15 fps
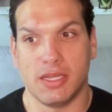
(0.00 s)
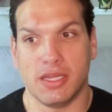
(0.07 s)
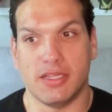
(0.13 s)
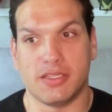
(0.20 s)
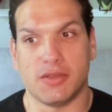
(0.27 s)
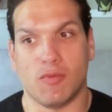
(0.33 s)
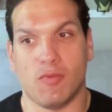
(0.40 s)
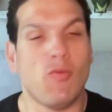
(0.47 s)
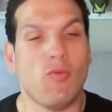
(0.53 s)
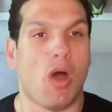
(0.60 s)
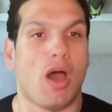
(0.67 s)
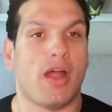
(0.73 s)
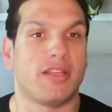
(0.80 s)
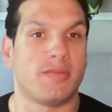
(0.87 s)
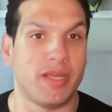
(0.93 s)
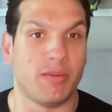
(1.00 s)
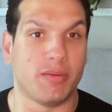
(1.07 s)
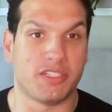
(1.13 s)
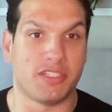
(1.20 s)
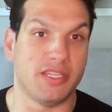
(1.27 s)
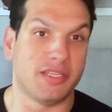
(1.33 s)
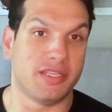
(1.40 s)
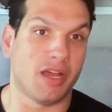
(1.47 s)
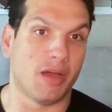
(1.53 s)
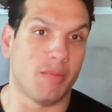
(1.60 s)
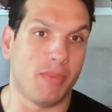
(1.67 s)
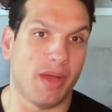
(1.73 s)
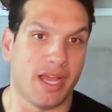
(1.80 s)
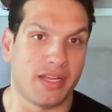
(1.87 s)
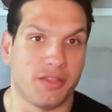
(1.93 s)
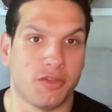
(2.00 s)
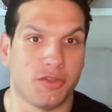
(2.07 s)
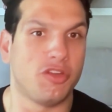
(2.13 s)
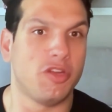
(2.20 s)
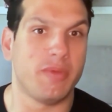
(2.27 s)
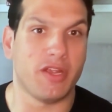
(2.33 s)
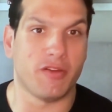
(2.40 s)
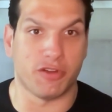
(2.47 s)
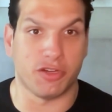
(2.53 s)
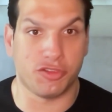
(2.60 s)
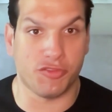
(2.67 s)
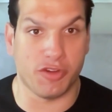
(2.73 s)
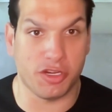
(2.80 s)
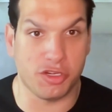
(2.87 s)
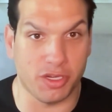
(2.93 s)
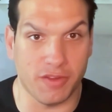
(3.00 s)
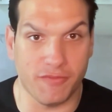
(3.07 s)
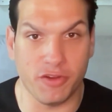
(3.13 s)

is we want to be able to see these comebacks, and there shouldn't be a restriction.